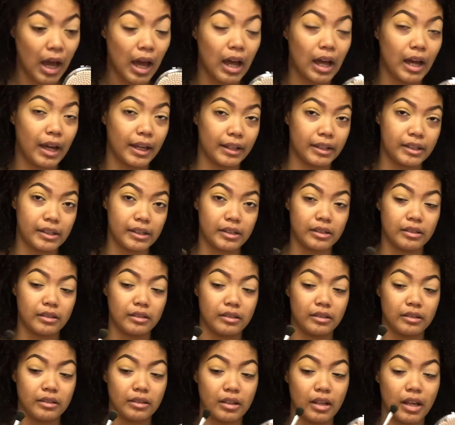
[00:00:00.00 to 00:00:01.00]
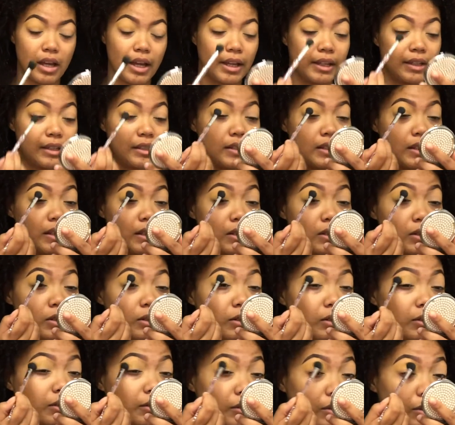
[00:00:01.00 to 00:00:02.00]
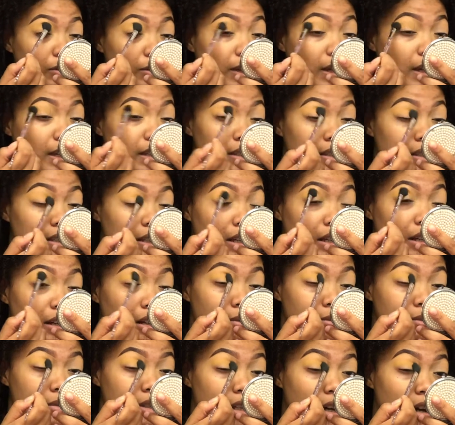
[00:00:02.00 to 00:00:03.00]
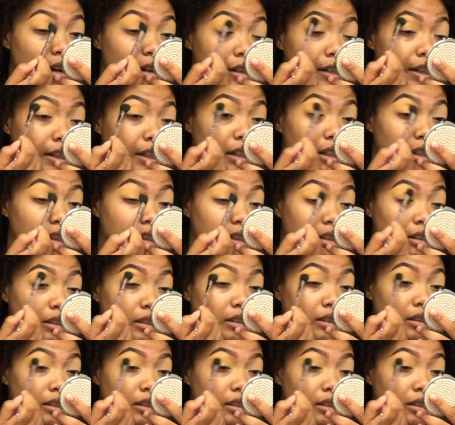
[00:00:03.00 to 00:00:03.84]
I can see it, so if you can't see it, I'm sorry, y'all.